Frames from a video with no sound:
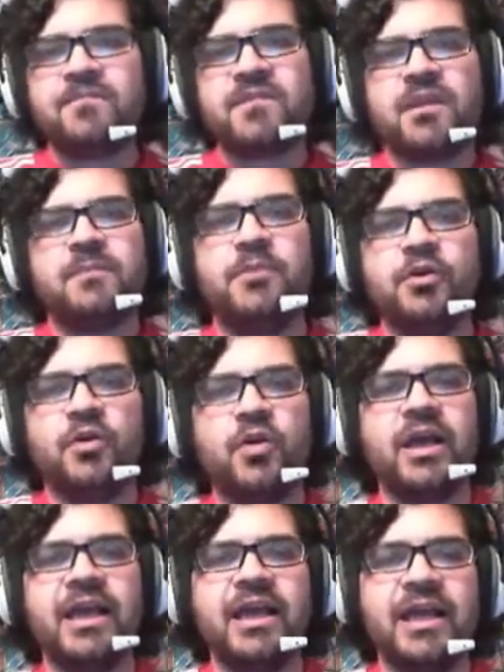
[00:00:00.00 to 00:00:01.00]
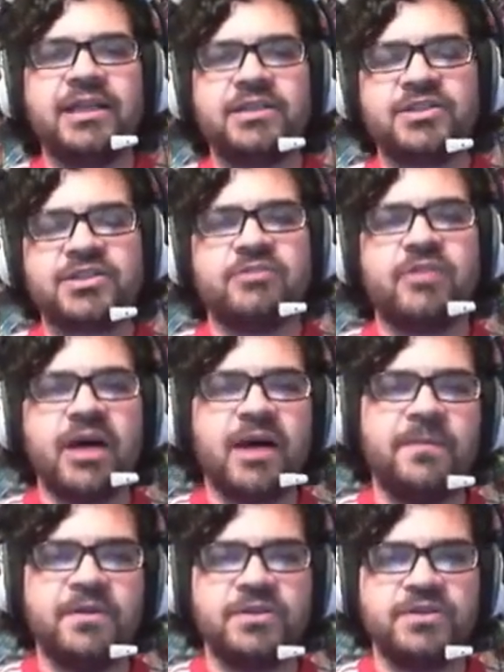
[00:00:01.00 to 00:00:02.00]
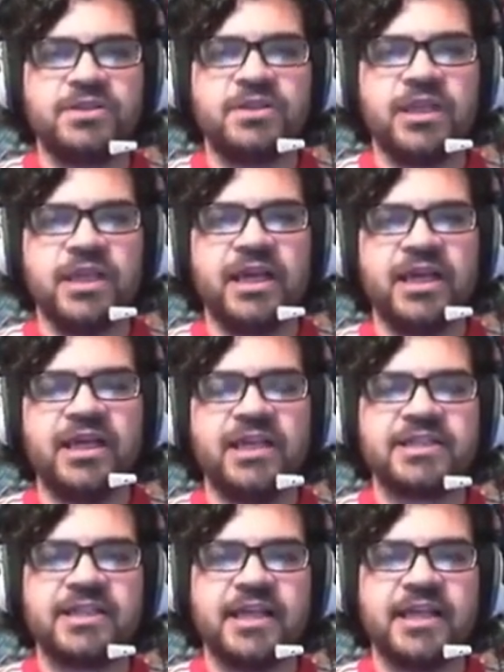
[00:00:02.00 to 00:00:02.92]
but it just so happens that it is